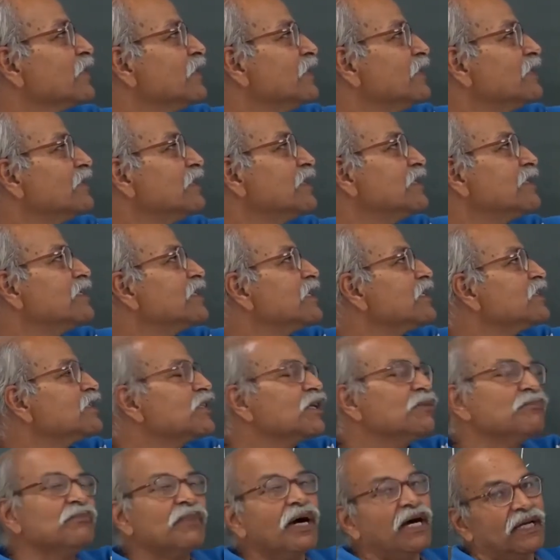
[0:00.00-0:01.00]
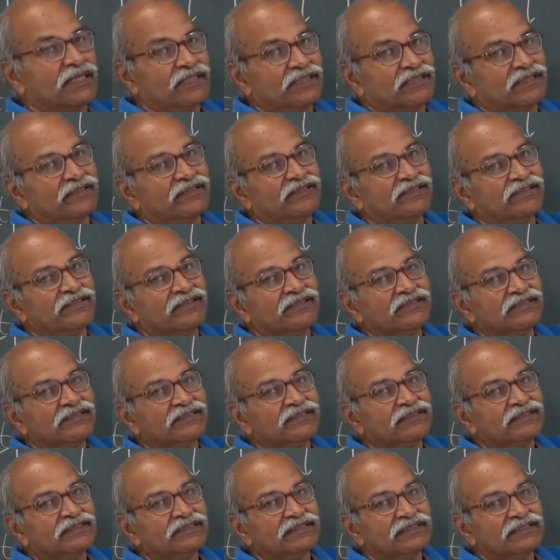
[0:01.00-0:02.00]
This is just the mass,
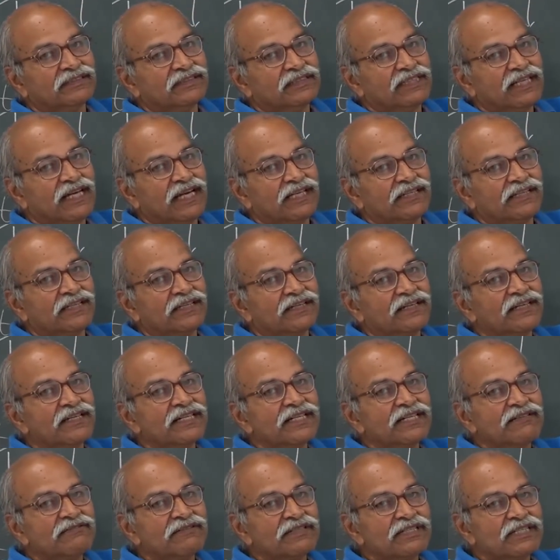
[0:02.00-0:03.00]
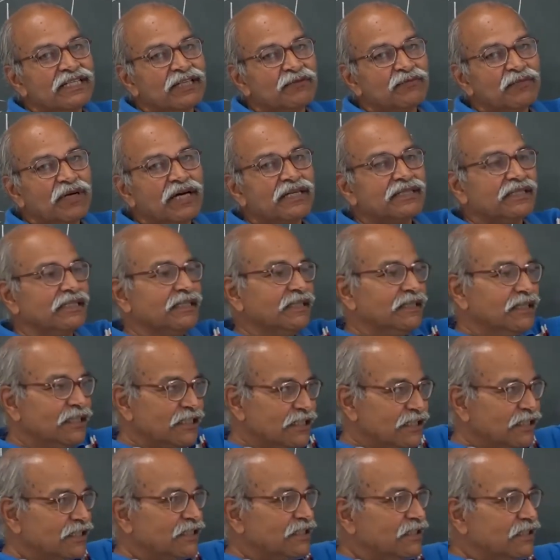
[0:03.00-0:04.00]
and the relativistic mass in
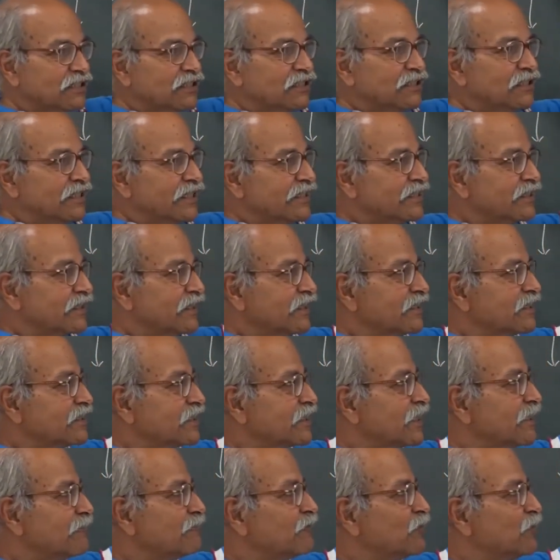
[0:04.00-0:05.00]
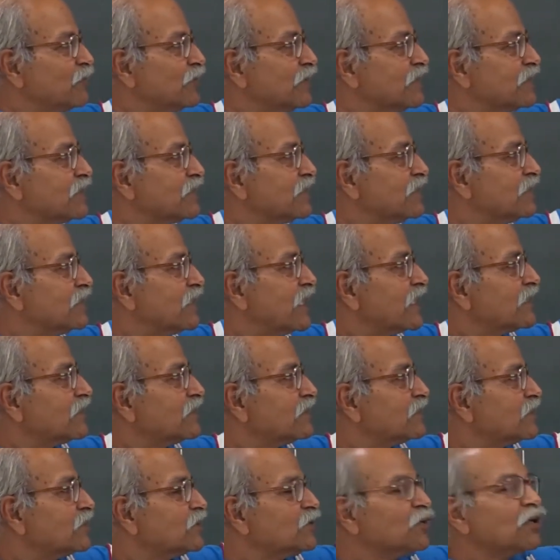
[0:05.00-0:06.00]
this lecture itself you will see that it
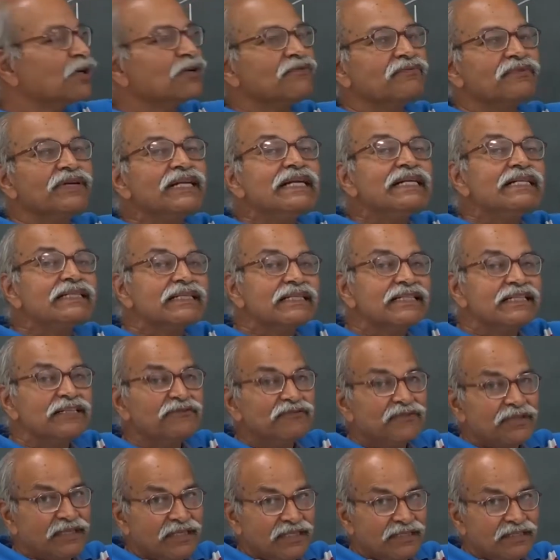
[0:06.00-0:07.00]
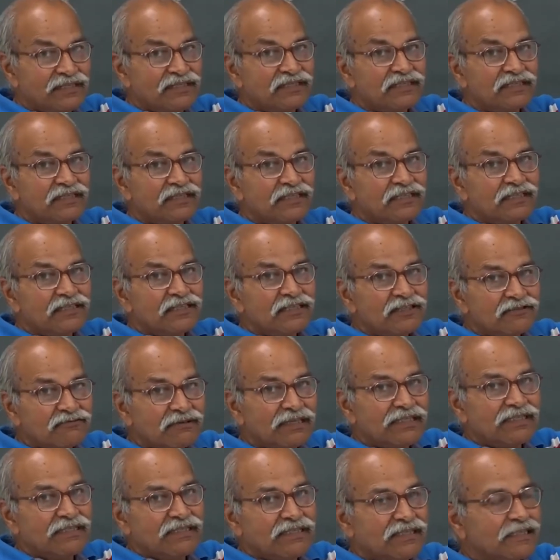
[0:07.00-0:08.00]
is not very significant
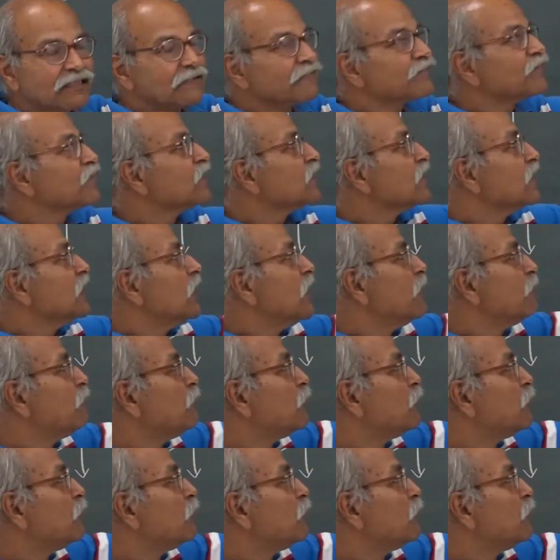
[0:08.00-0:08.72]
quantity. If